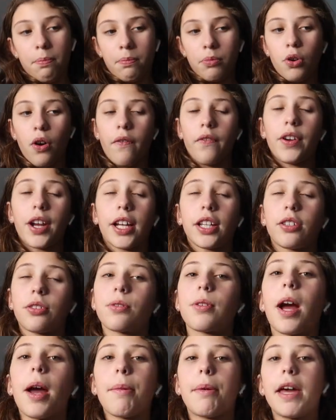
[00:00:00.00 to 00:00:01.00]
Don't forget to
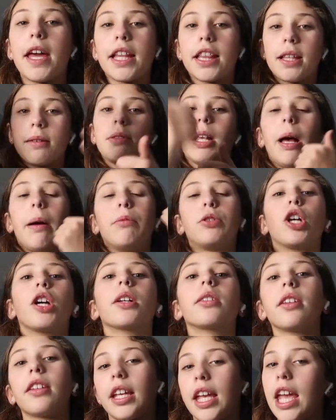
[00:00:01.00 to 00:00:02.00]
subscribe, hit thumbs up, turn
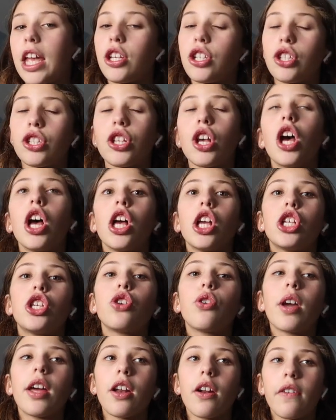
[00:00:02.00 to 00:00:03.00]
on notifications so
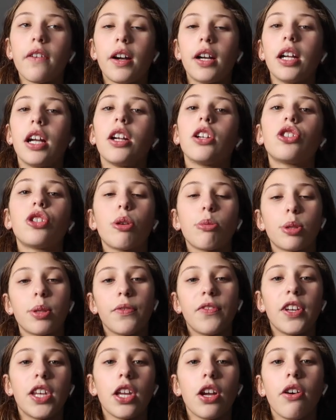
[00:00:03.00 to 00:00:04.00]
you get a part every time it's a
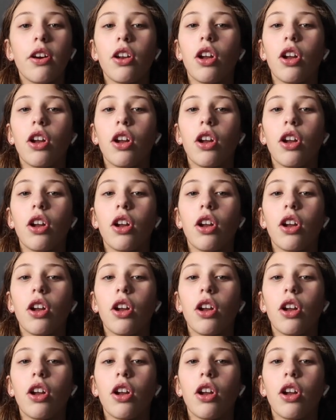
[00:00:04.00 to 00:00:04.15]
video,